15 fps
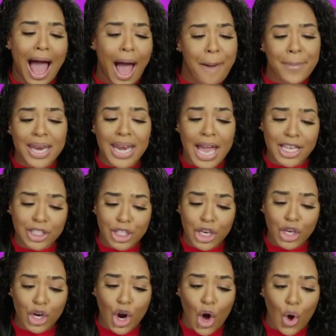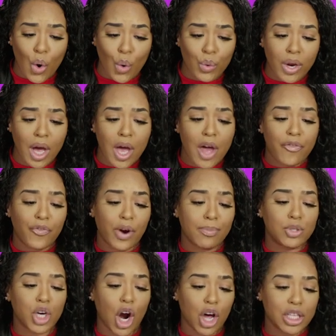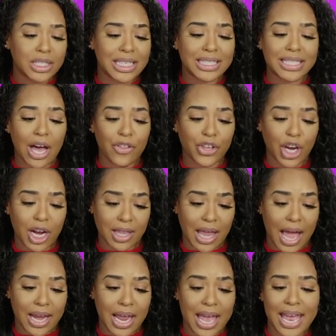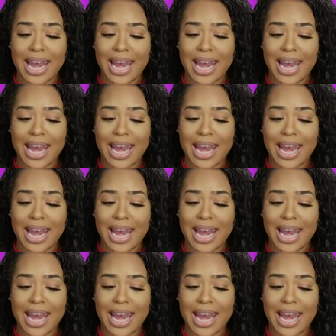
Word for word: I'm a nineteen-year-old from Charleston, South Carolina,